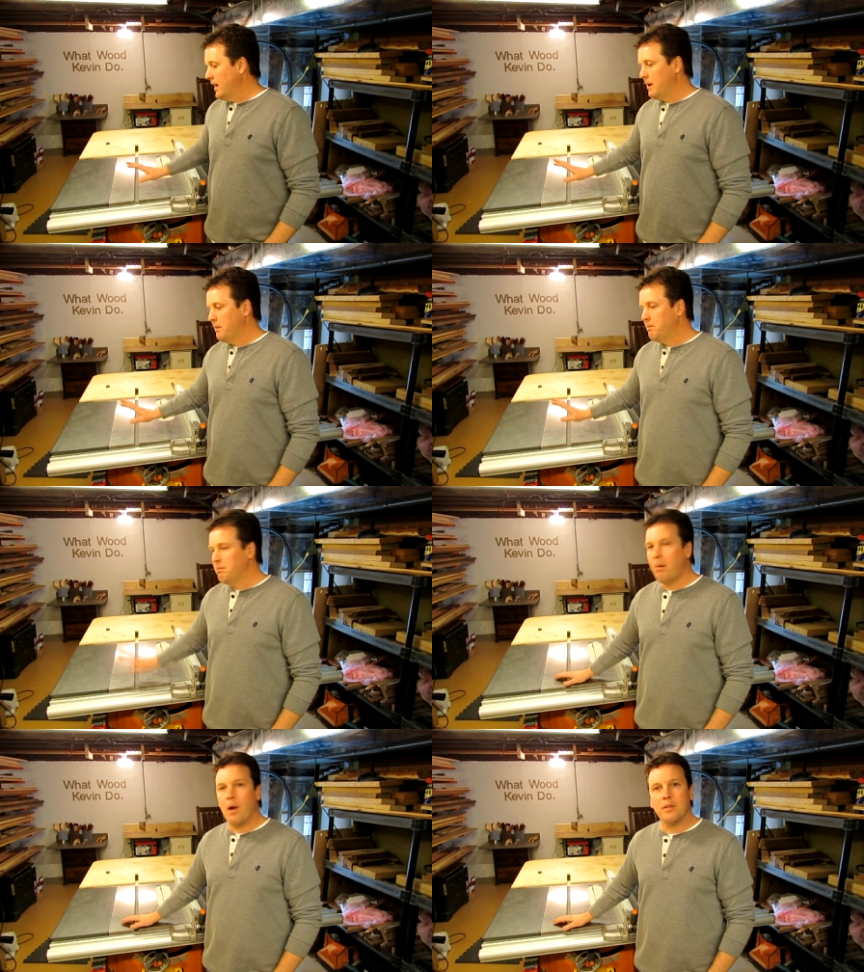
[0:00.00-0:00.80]
I
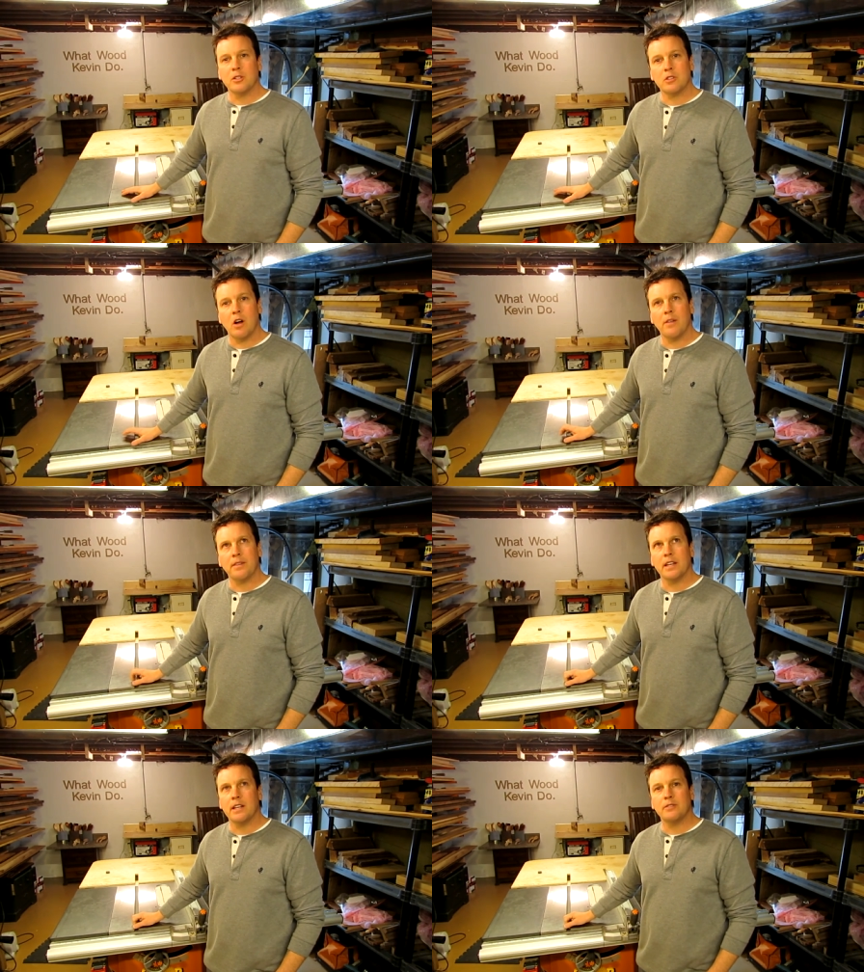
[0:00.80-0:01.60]
bought this saw at
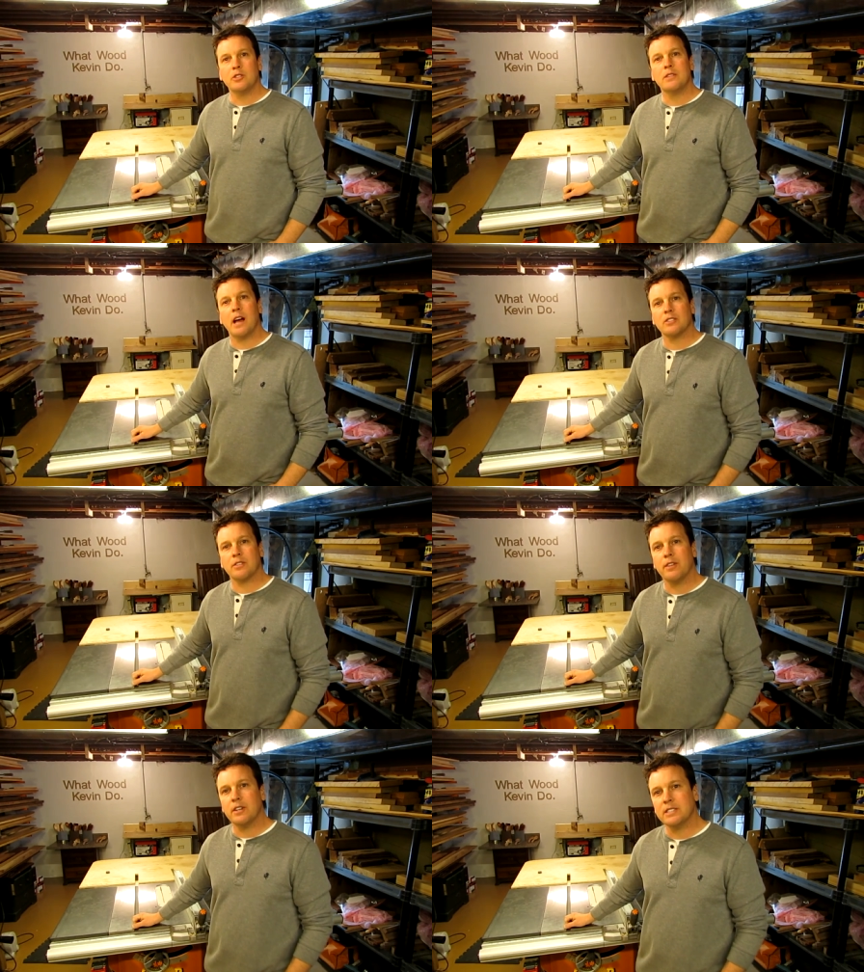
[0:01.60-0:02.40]
the end of
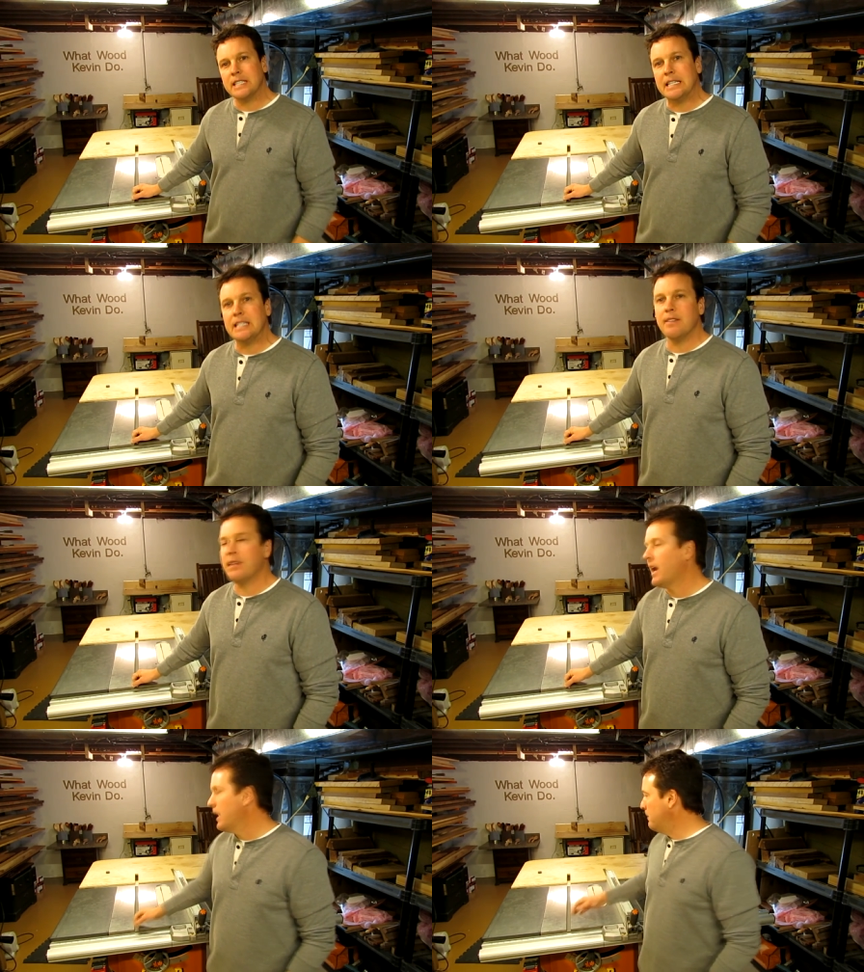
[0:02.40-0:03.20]
2013, and
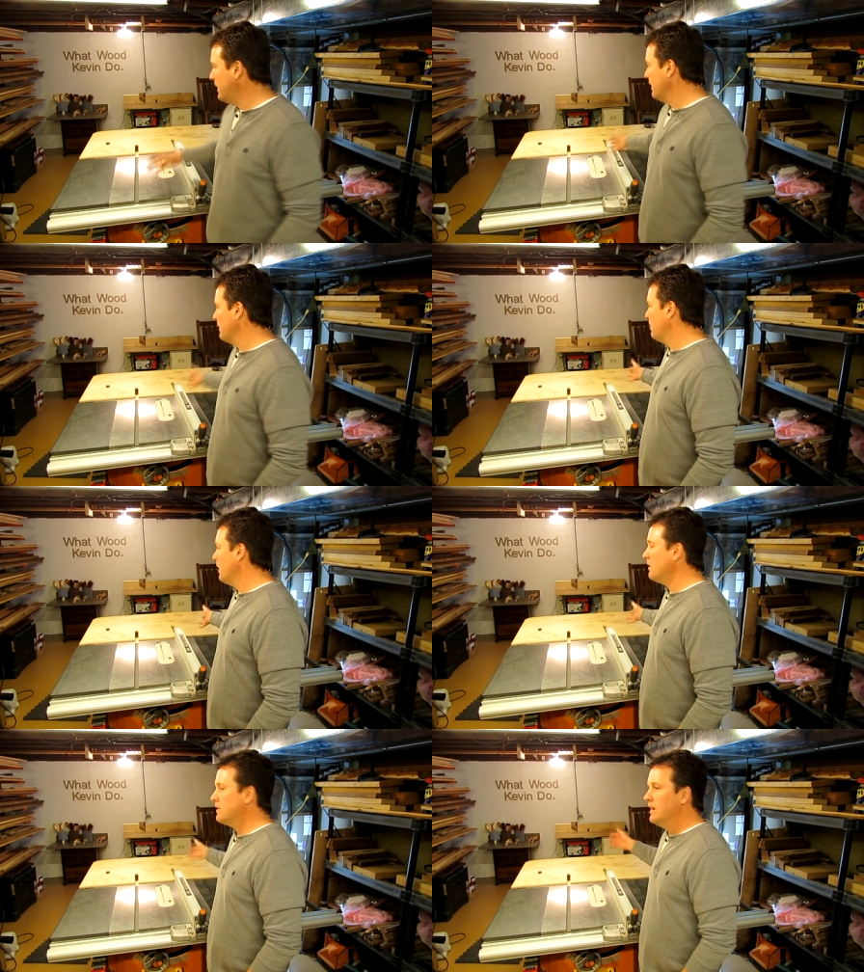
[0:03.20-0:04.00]
then I immediately
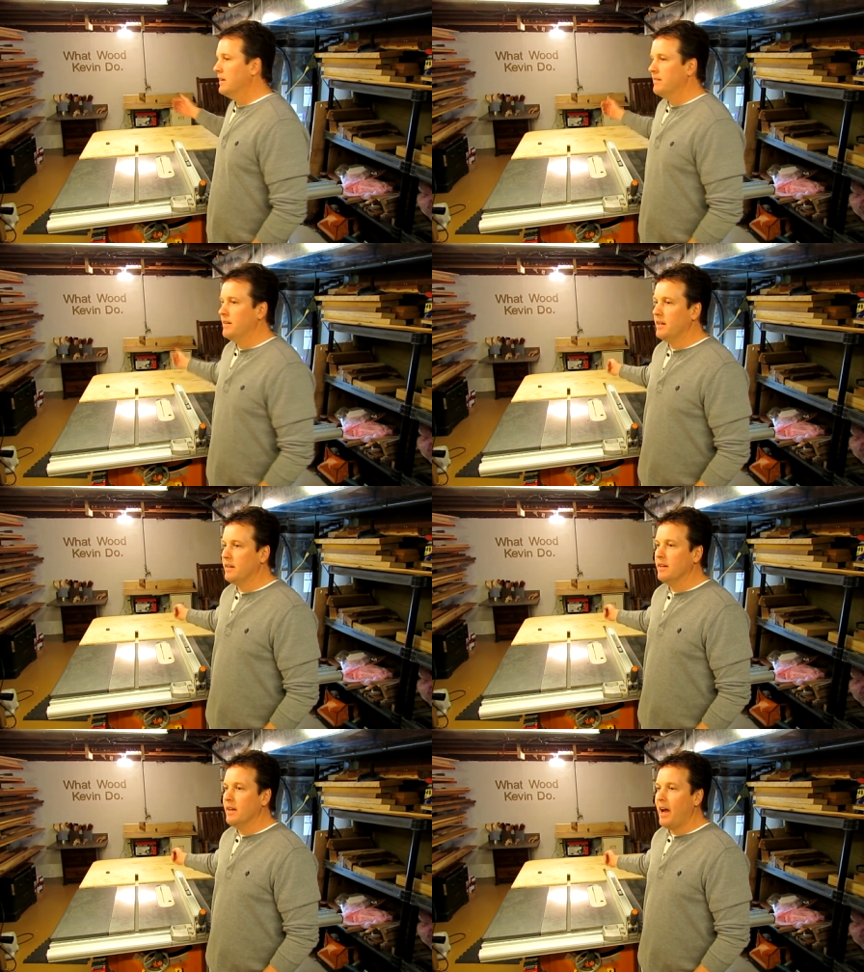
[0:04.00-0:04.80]
built
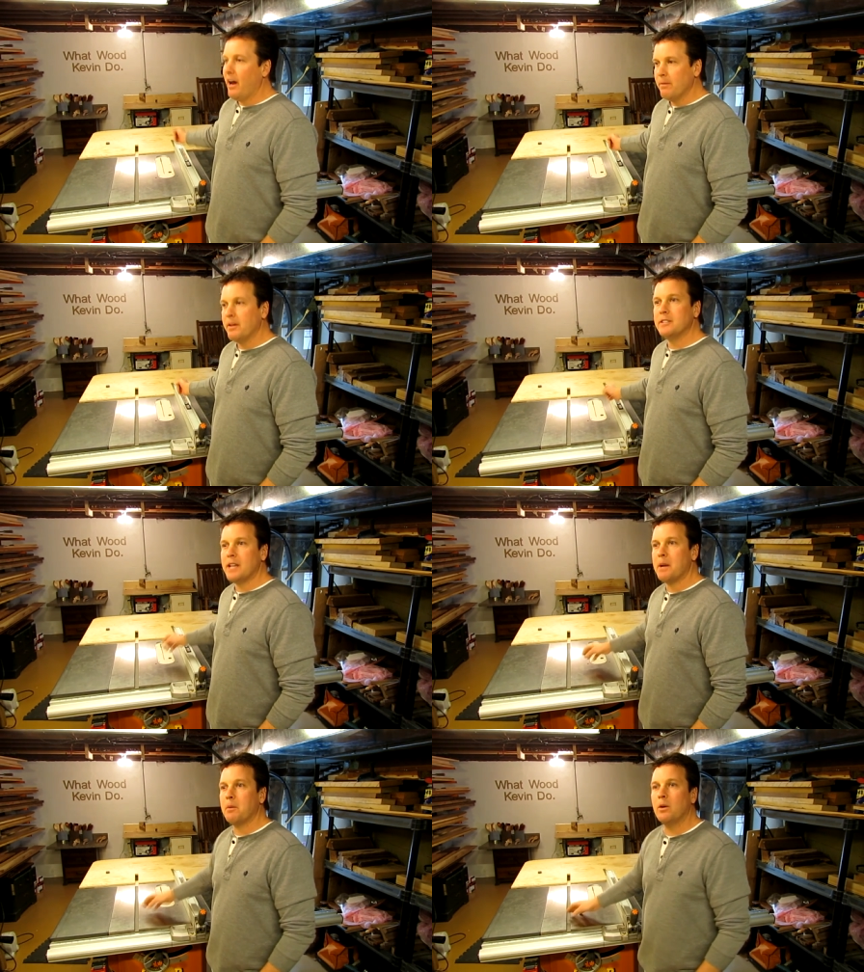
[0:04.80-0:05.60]
the outfeed
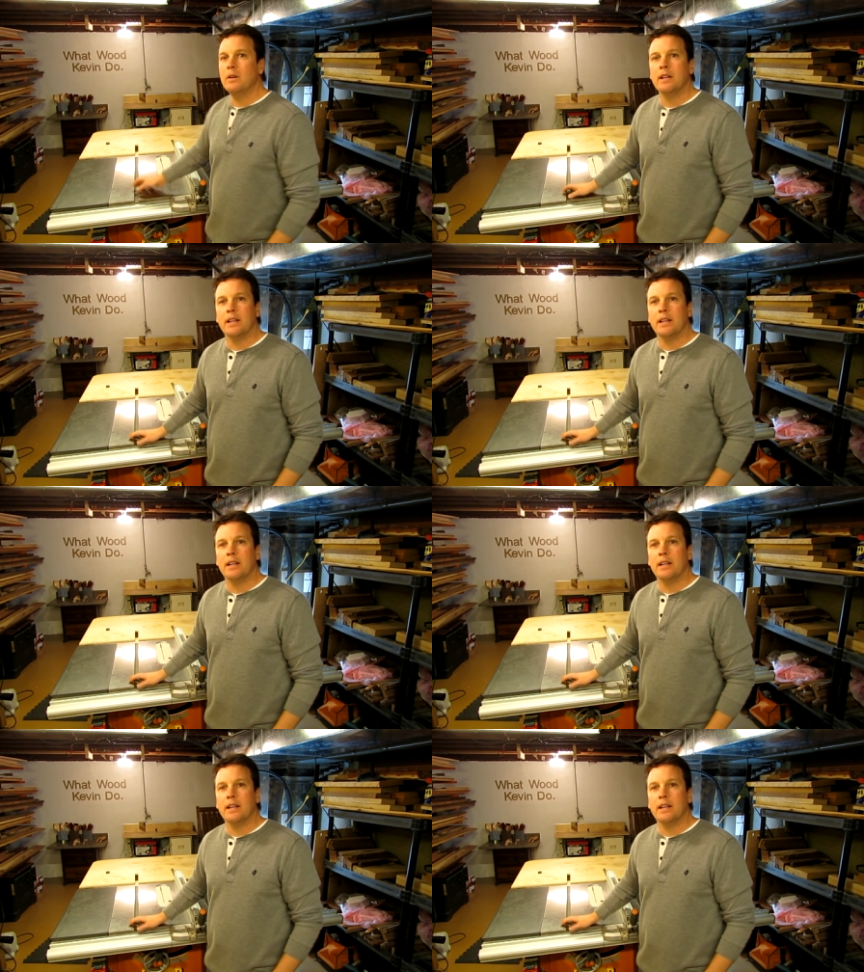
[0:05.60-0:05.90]
table.